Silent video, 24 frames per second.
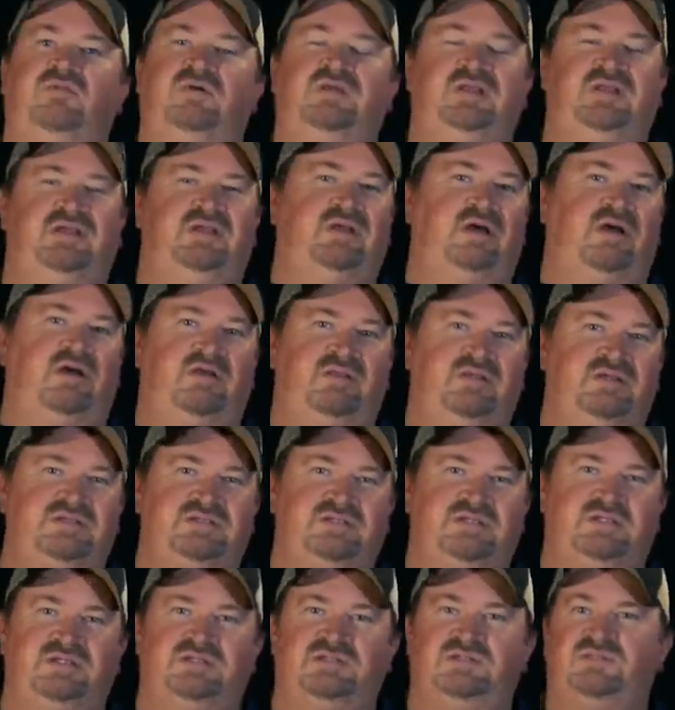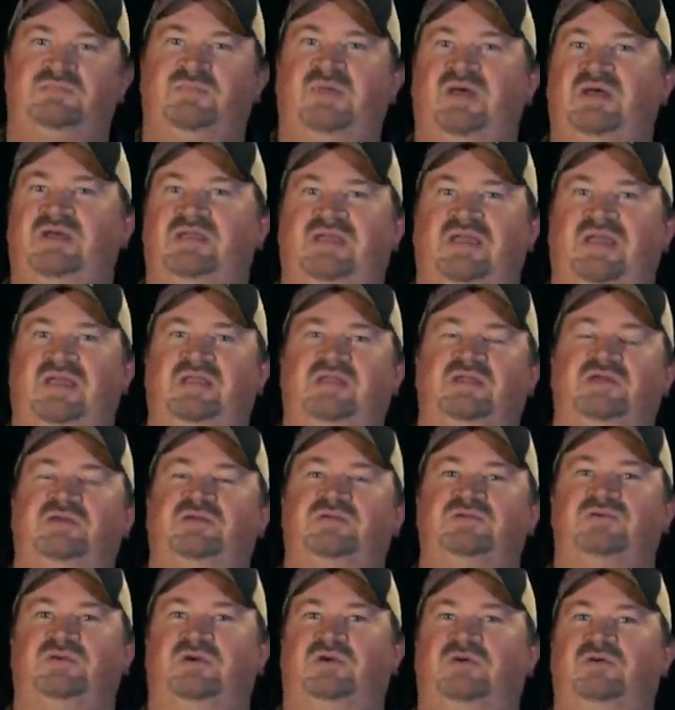really all this is about gaining
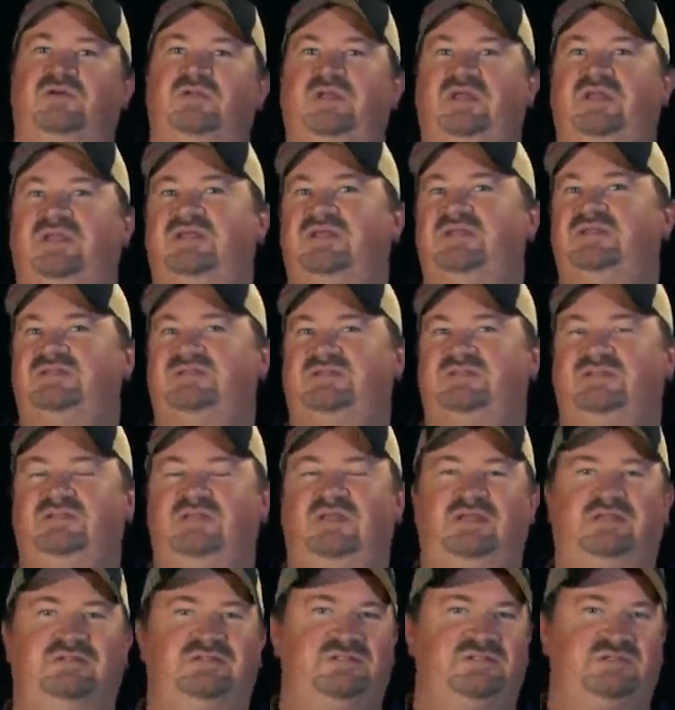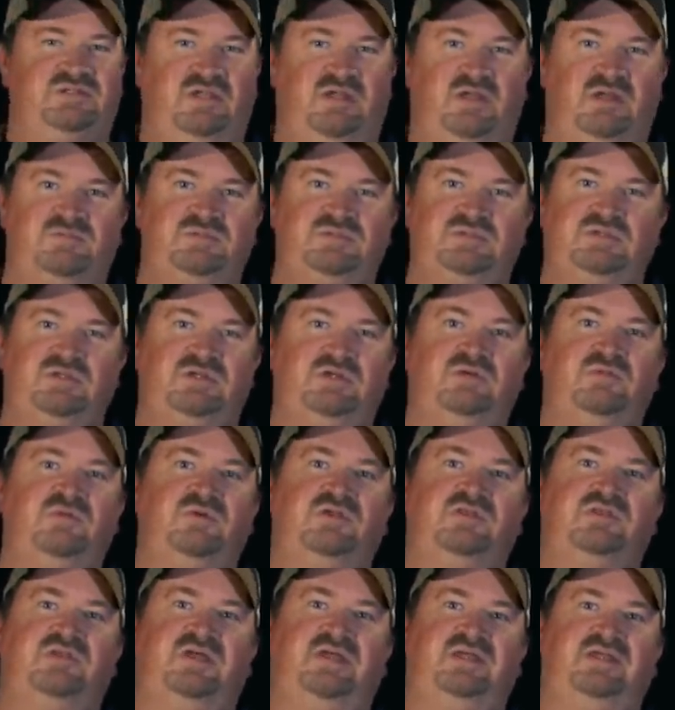control, and it it just comes to you
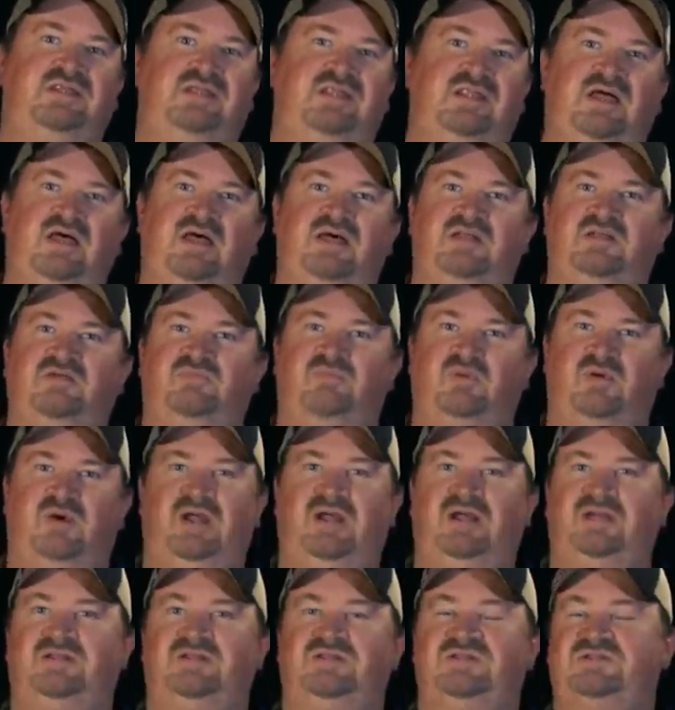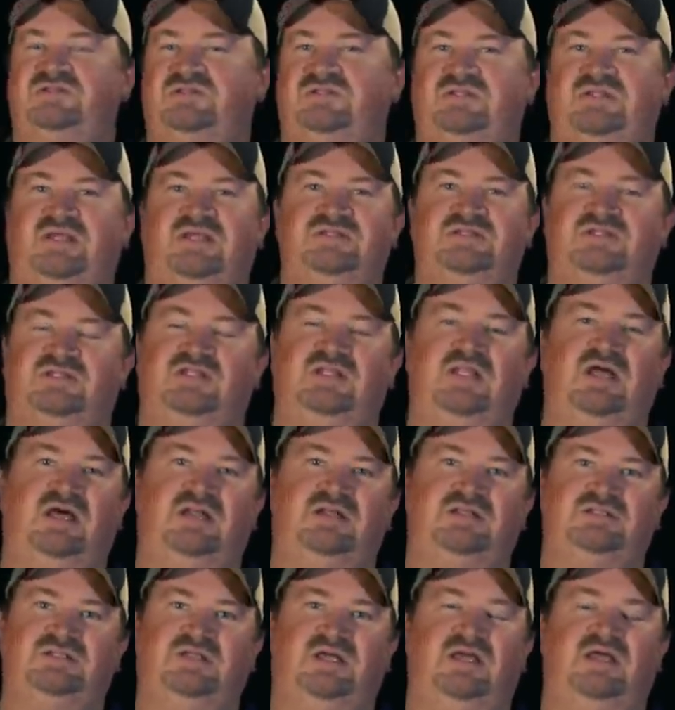with a lot of practice. It takes a
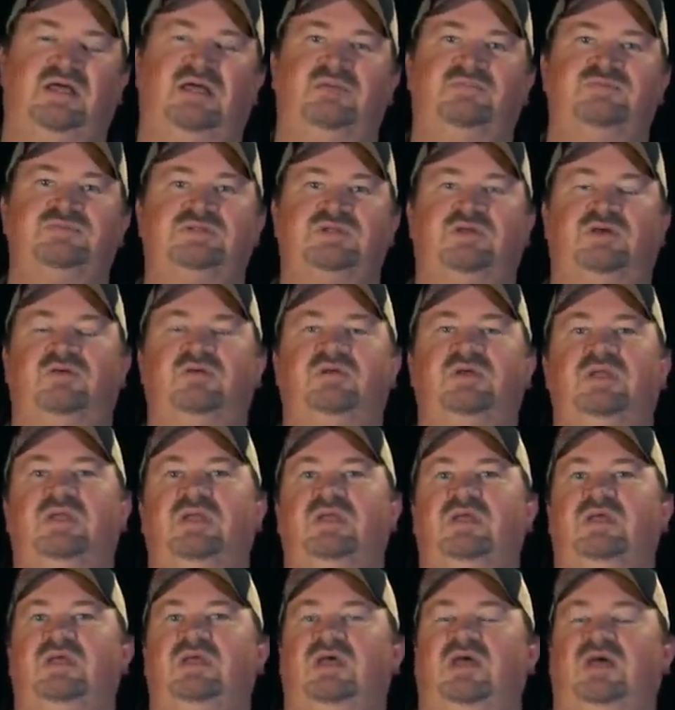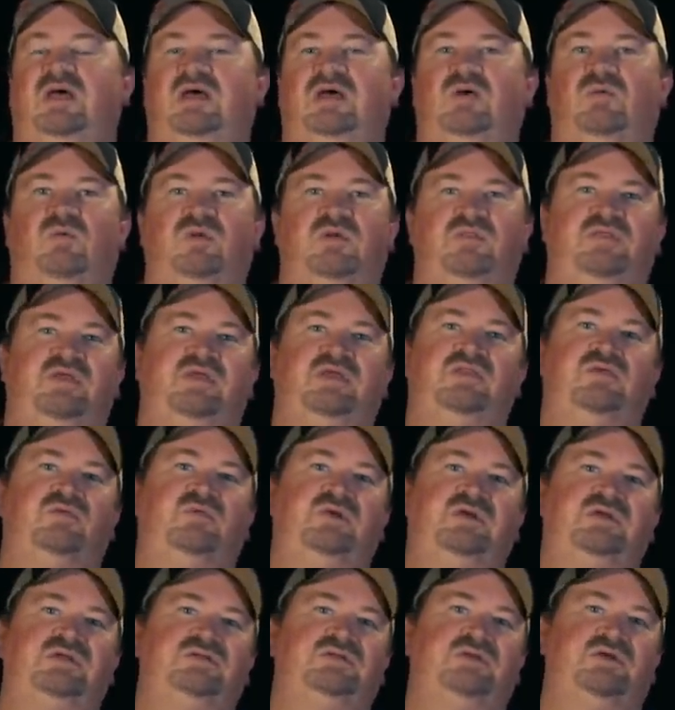lot of time. So, uh, one thing that
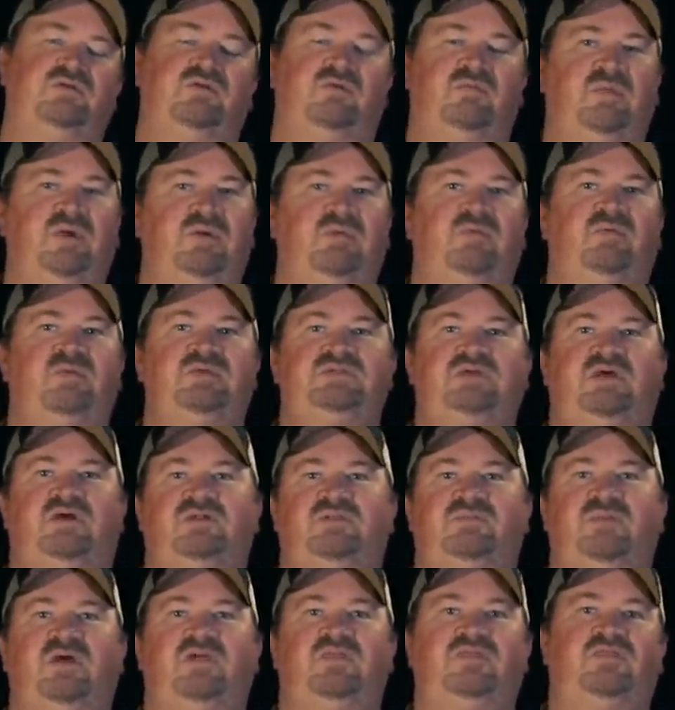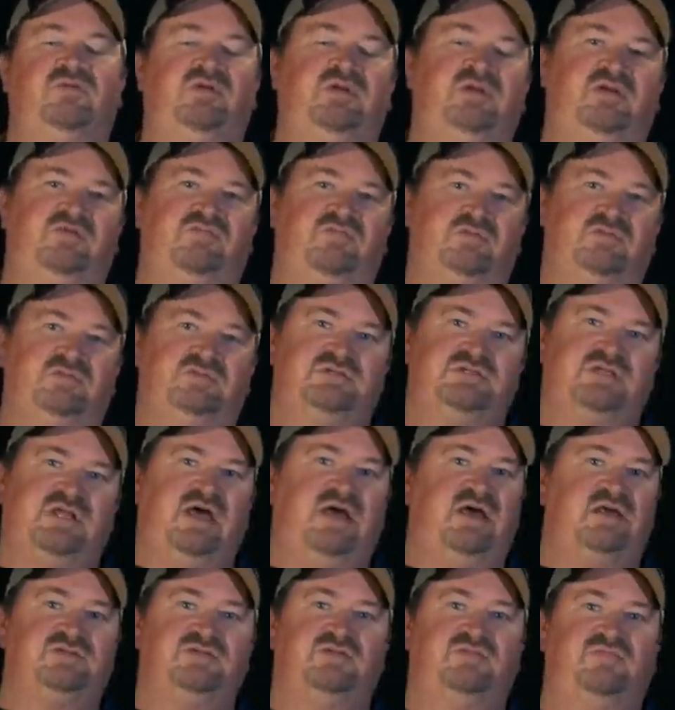we can do, remember, we talked about three different
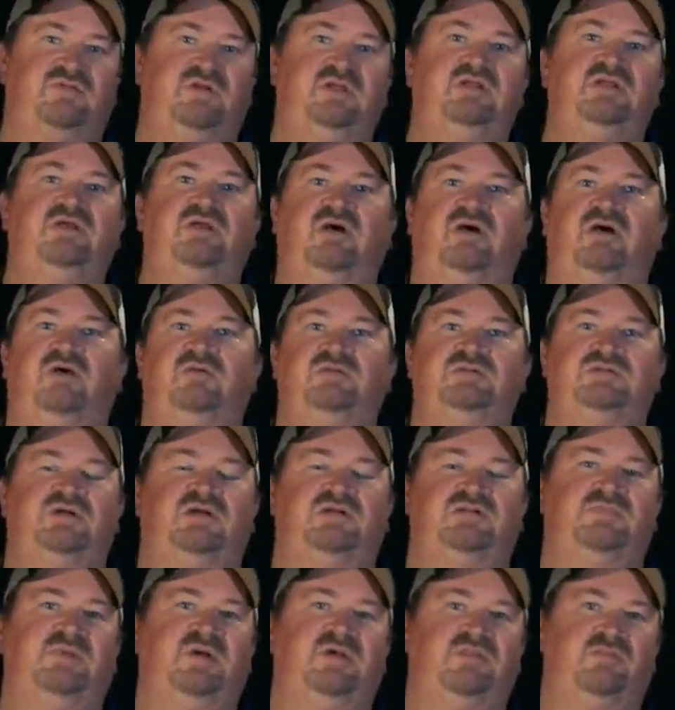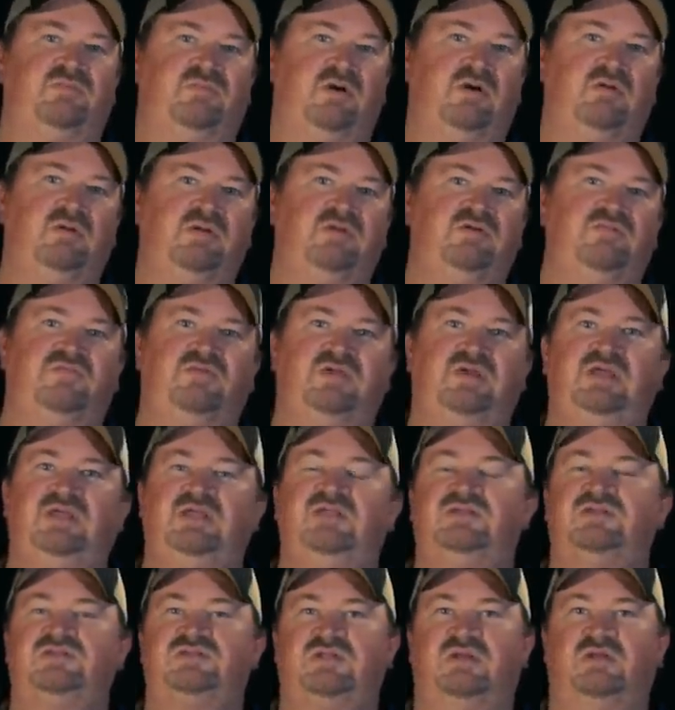styles of feed call. We talked about the rolling
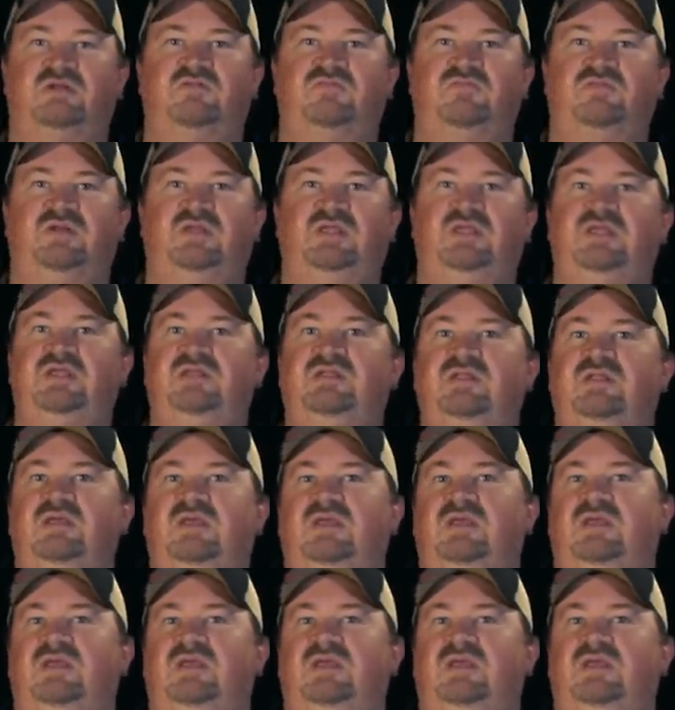feed, the stutter feed,